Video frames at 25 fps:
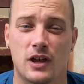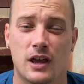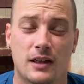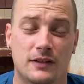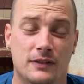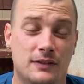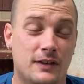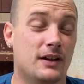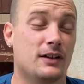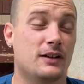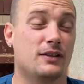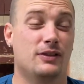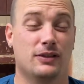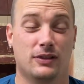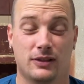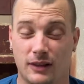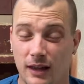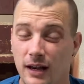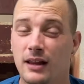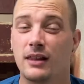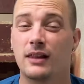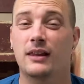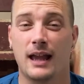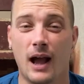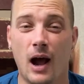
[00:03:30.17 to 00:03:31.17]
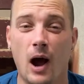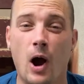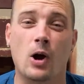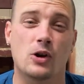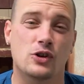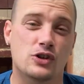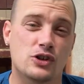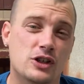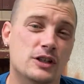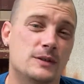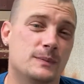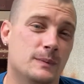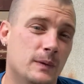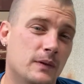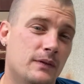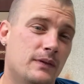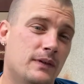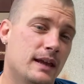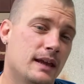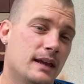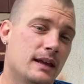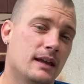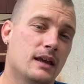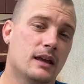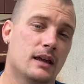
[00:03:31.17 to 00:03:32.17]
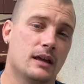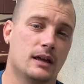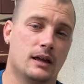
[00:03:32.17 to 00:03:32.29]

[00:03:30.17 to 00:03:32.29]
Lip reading: they literally are just moving